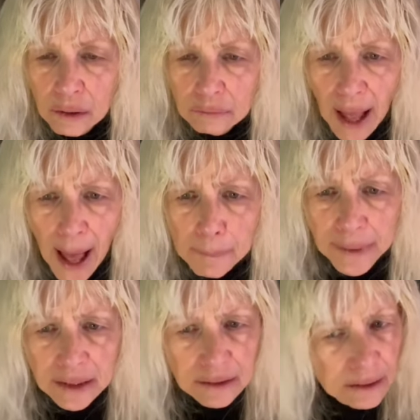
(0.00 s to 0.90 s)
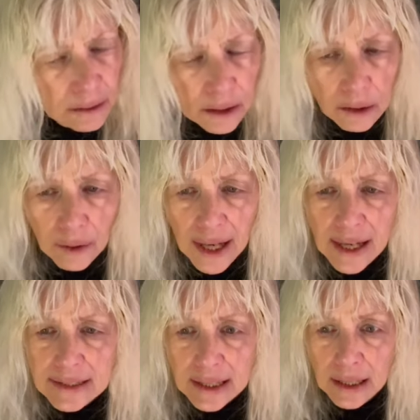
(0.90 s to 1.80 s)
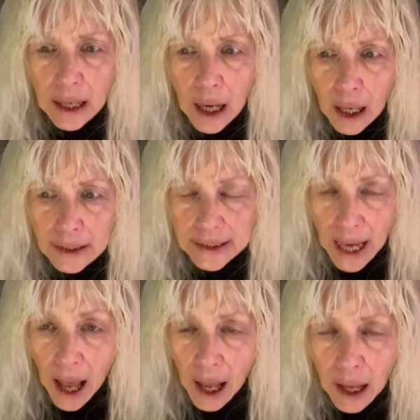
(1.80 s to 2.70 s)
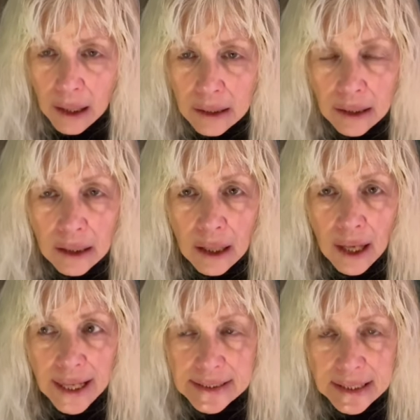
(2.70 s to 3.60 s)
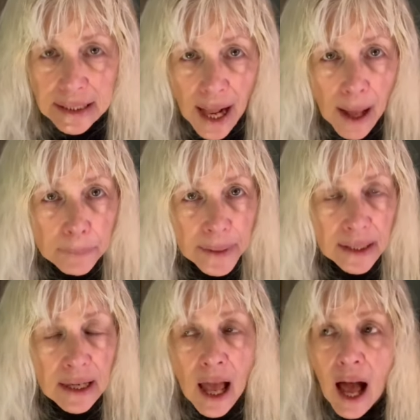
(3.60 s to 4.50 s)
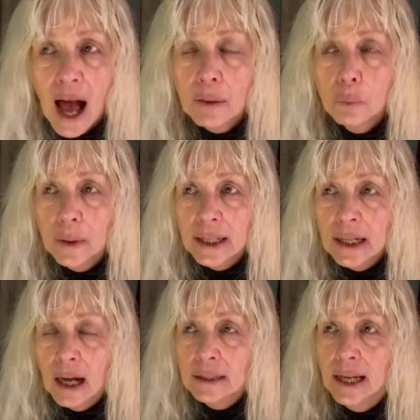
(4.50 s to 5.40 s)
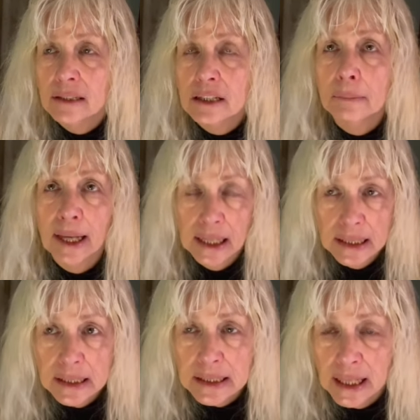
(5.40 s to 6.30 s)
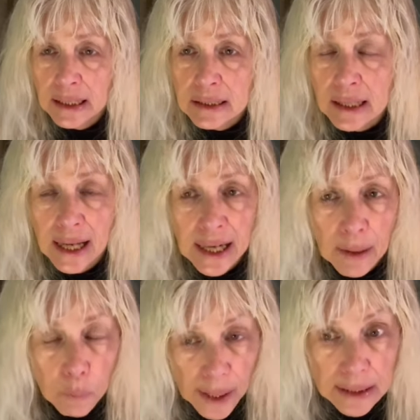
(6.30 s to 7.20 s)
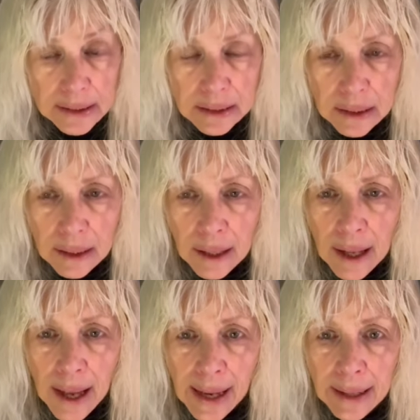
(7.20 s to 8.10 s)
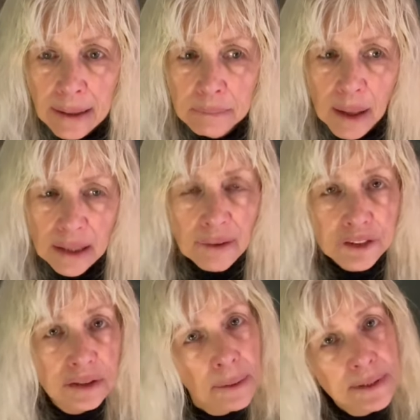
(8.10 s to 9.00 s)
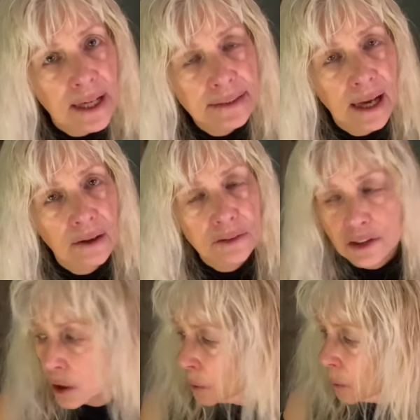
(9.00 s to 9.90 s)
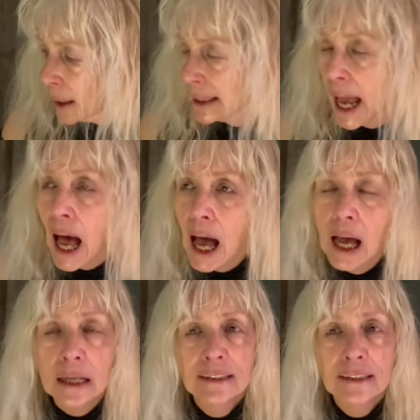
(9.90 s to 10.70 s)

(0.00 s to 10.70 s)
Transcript: happened, you know? And I said, uh, yeah, it did happen. I went against my instincts and I went and my life turned upside down. So yeah,